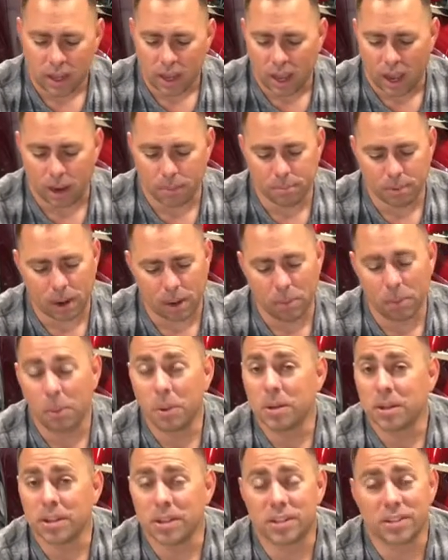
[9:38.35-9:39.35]
I probably
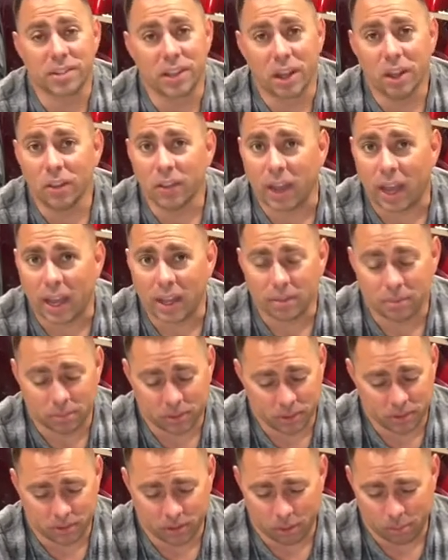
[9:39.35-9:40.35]
would just sell that
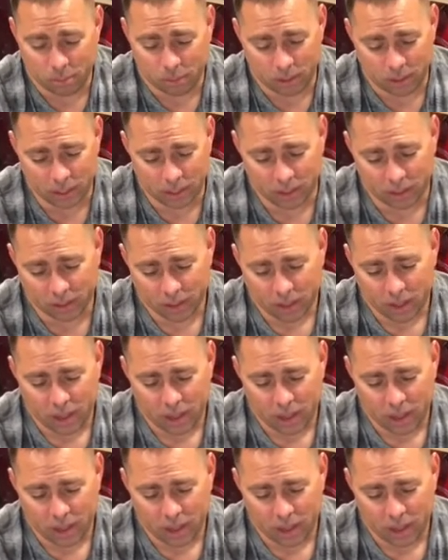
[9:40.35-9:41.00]
to somebody.